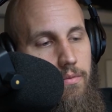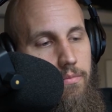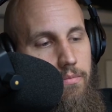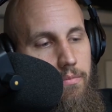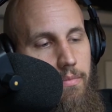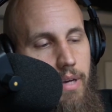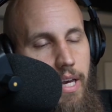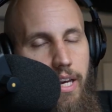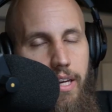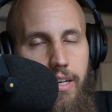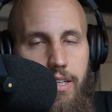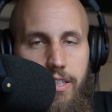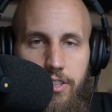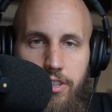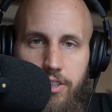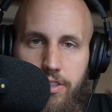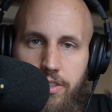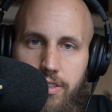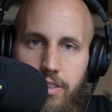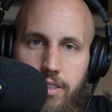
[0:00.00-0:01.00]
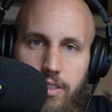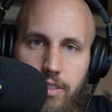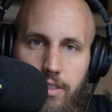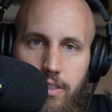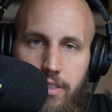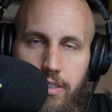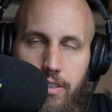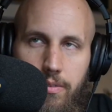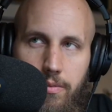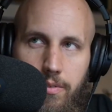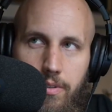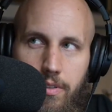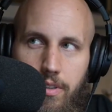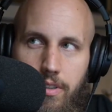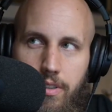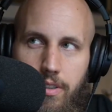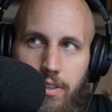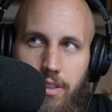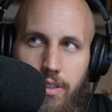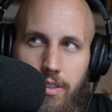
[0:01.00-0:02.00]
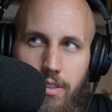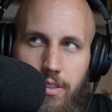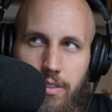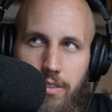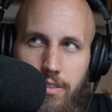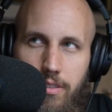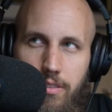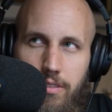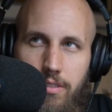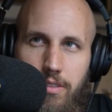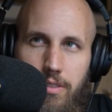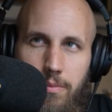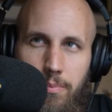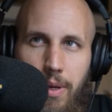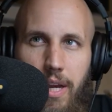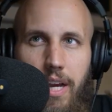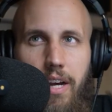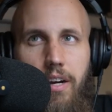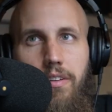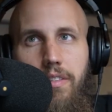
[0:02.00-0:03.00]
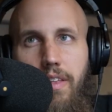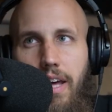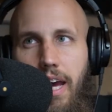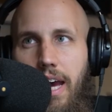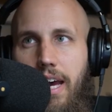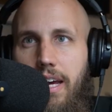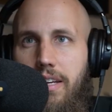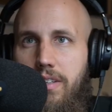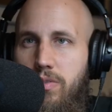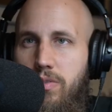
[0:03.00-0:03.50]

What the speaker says: it just... To pair that